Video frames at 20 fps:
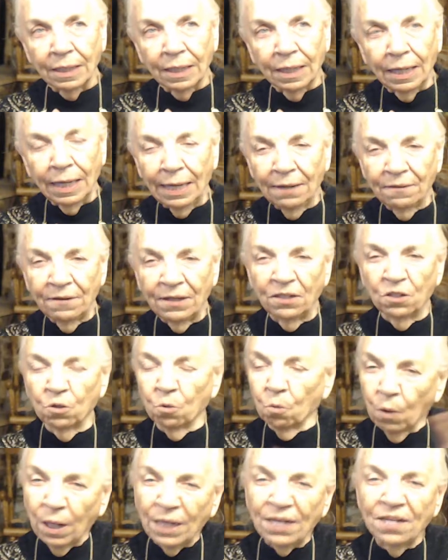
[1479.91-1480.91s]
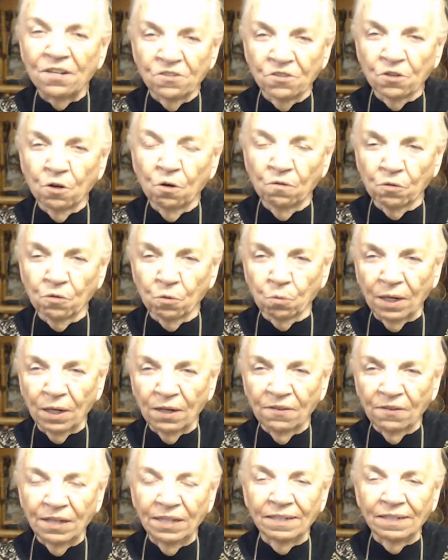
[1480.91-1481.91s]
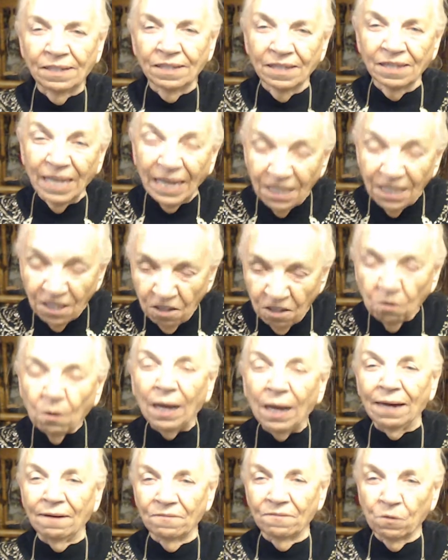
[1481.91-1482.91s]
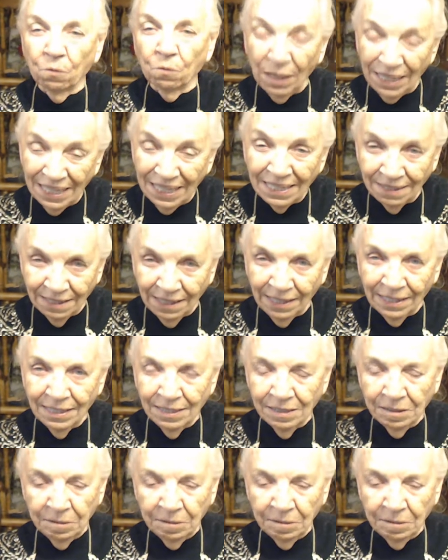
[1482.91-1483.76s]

And then the wedding's over with, and then you have the wedding night